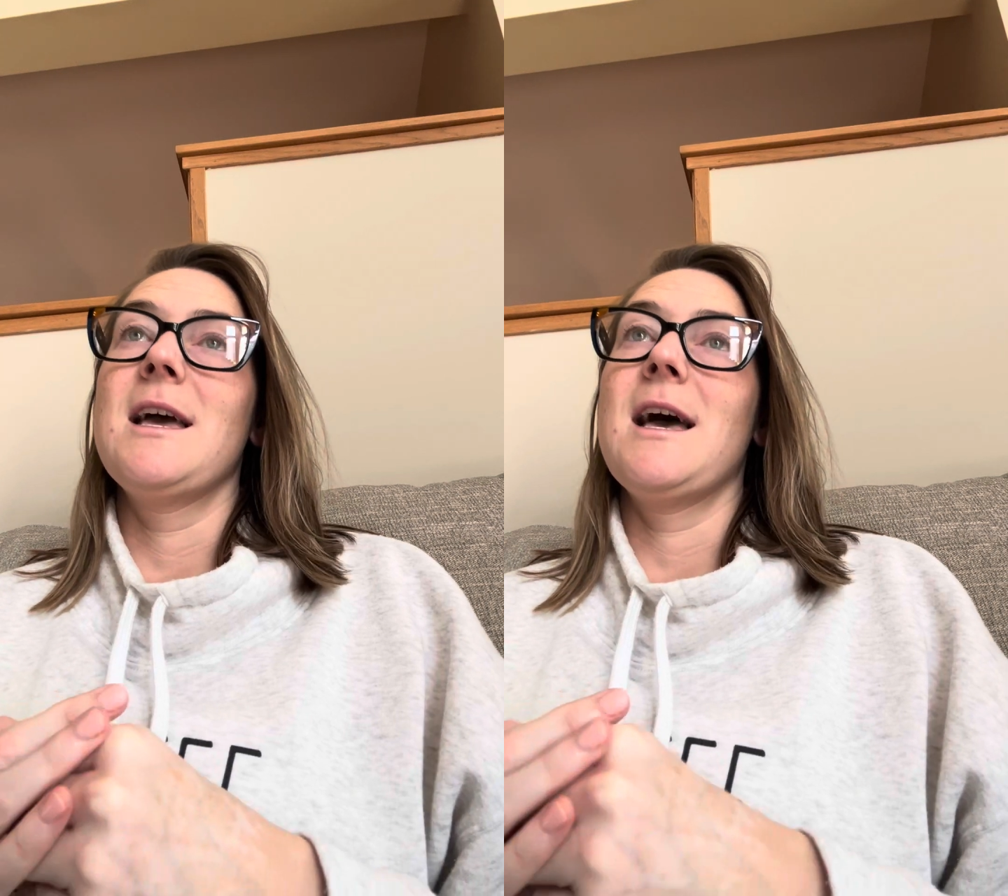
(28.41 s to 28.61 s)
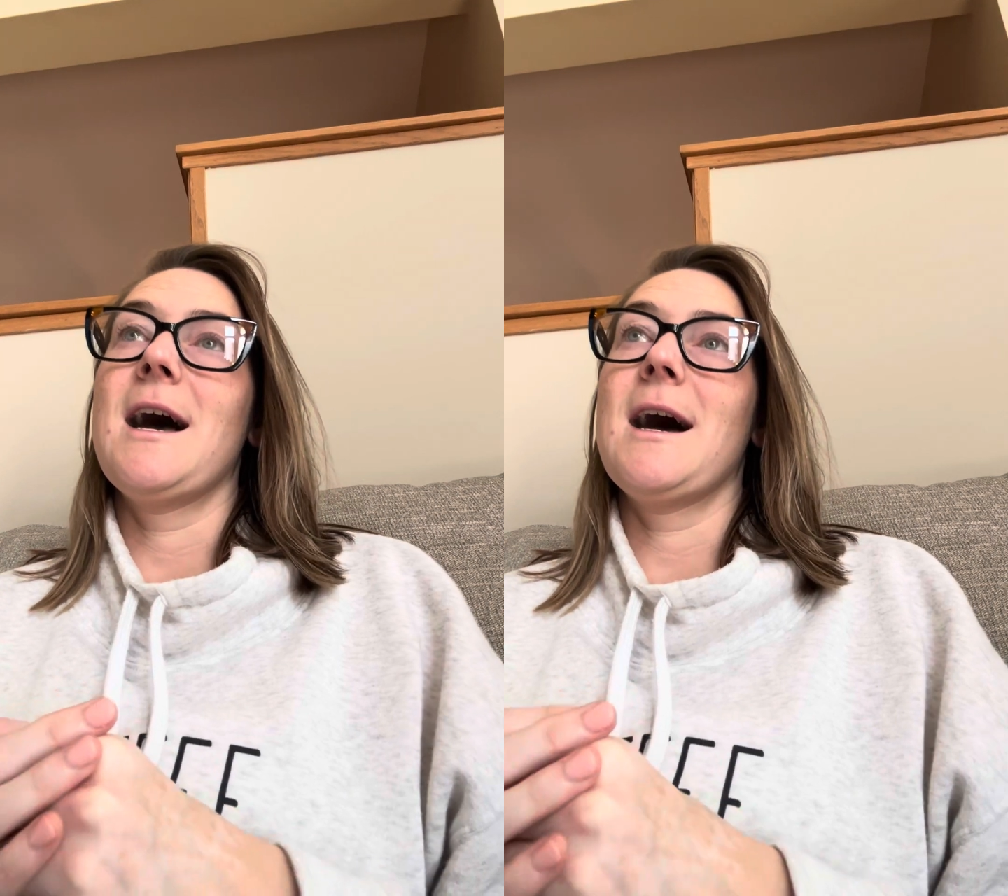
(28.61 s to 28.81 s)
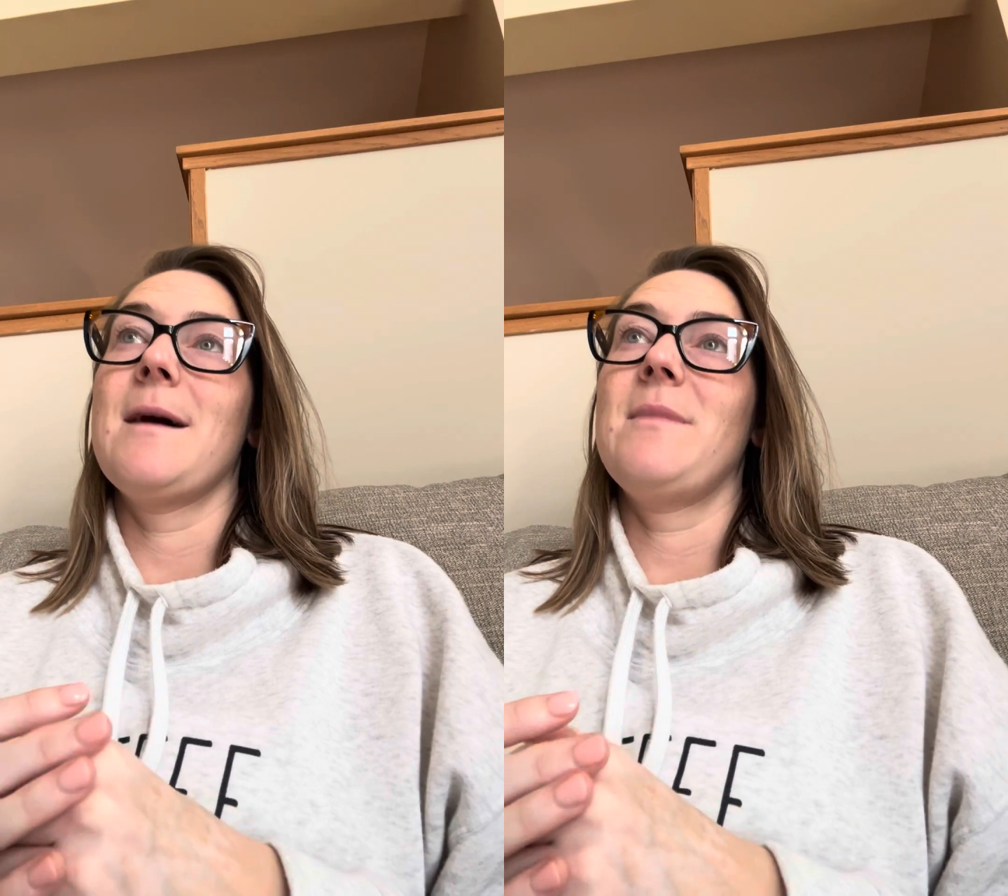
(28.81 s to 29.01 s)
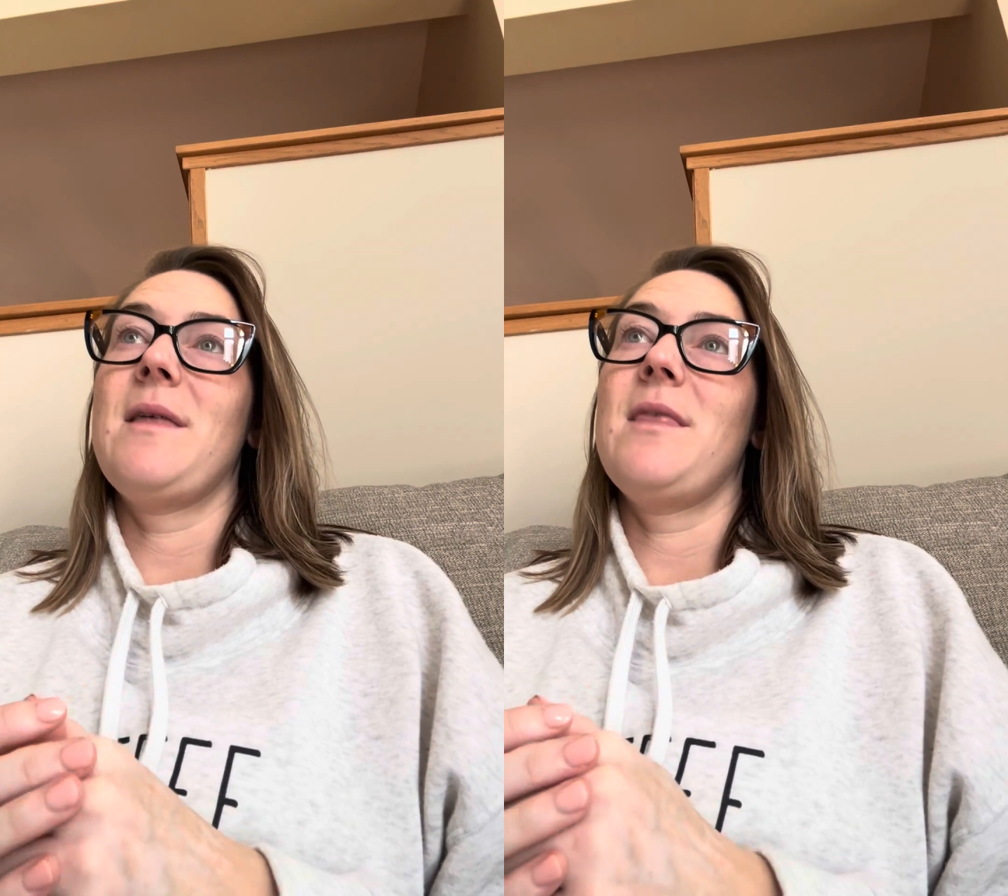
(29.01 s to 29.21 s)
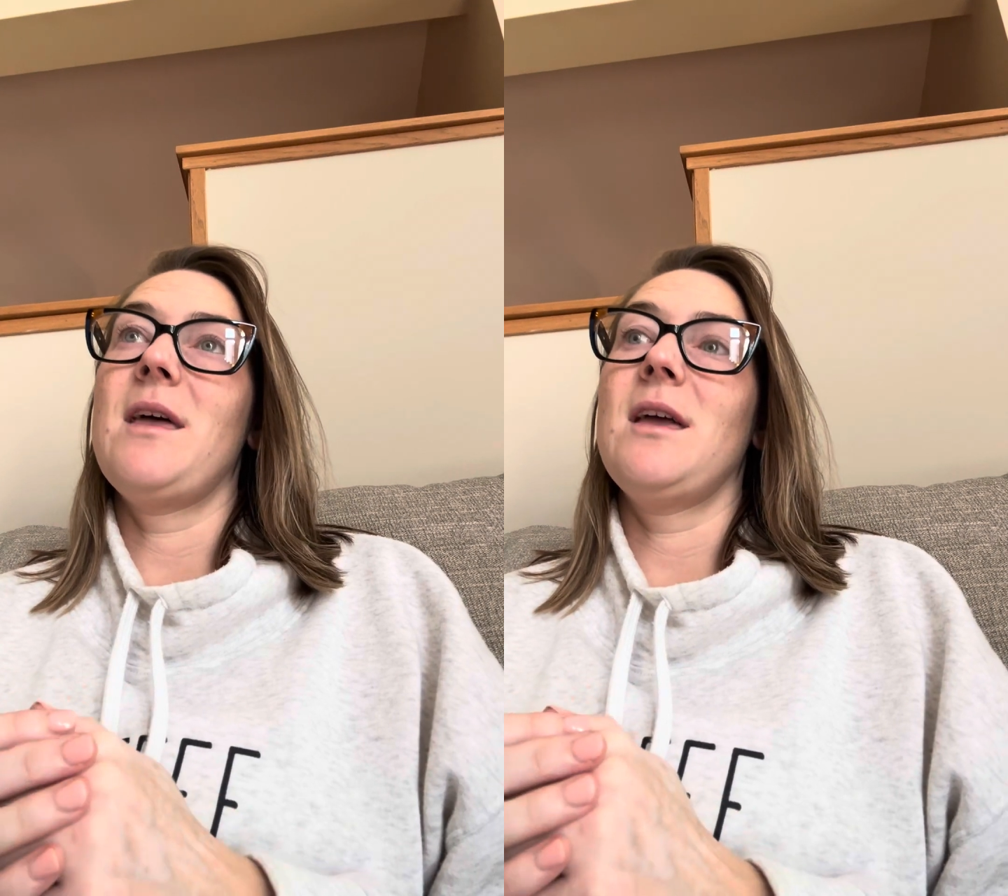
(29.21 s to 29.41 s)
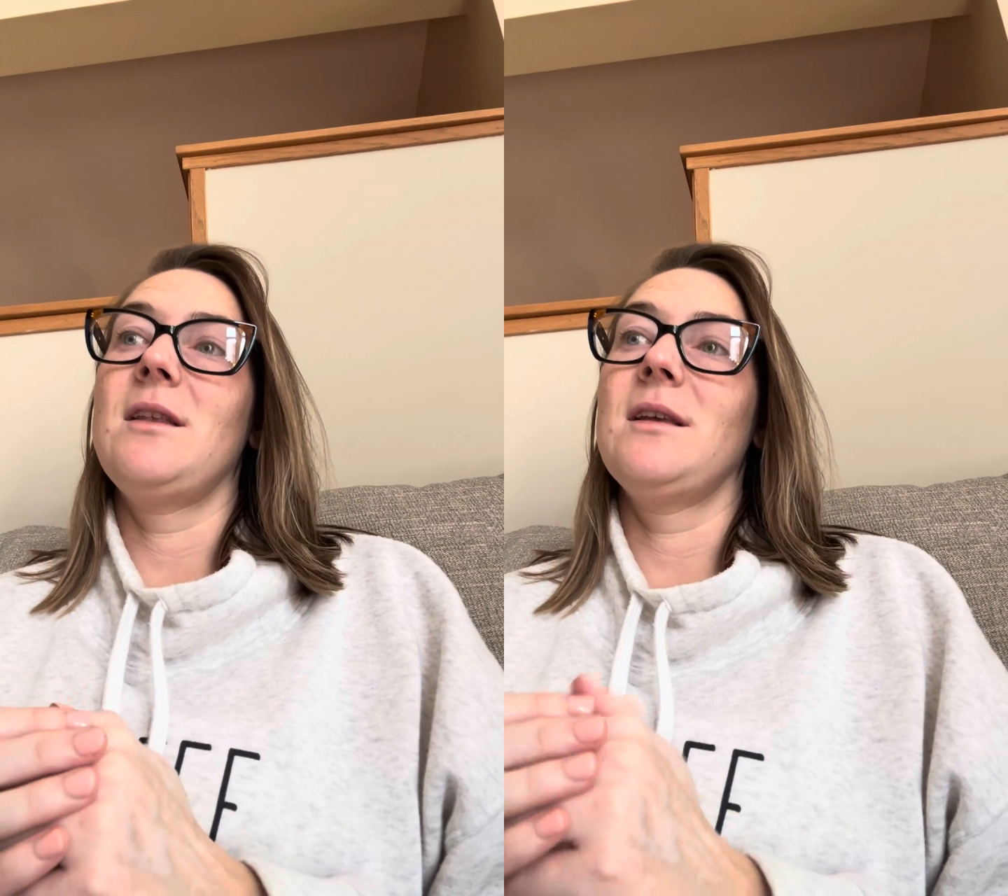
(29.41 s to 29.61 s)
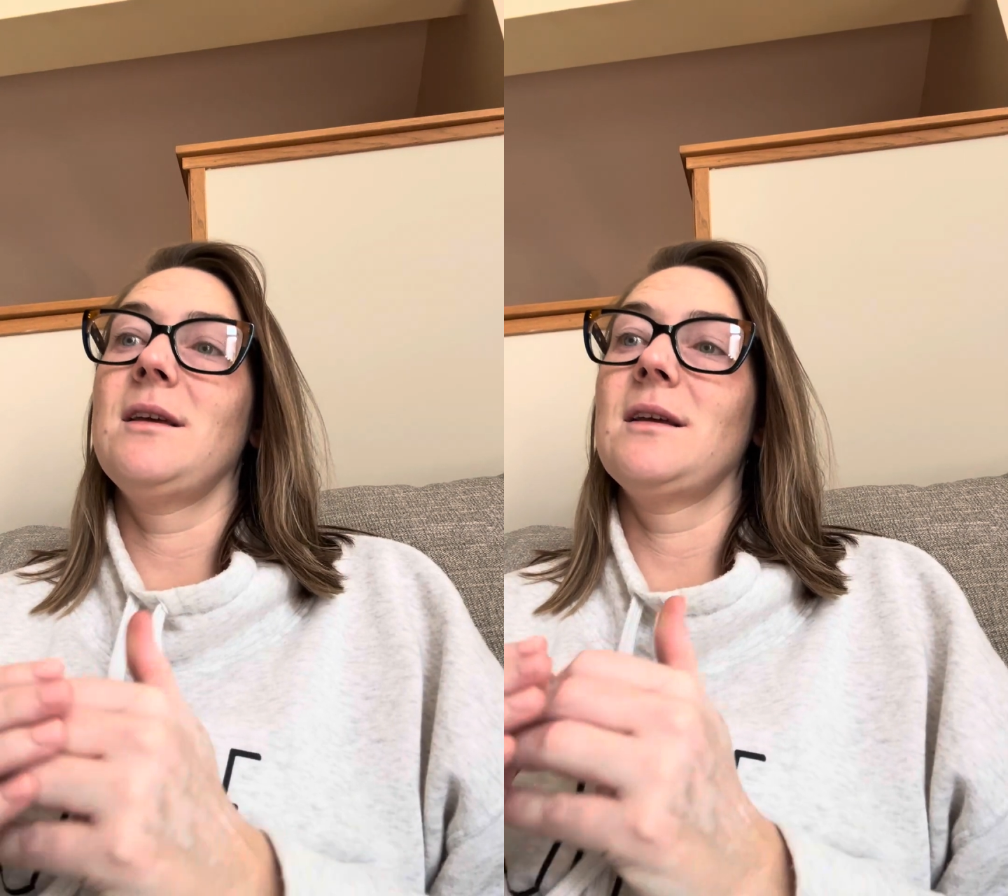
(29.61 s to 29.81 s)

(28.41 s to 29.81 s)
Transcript: And then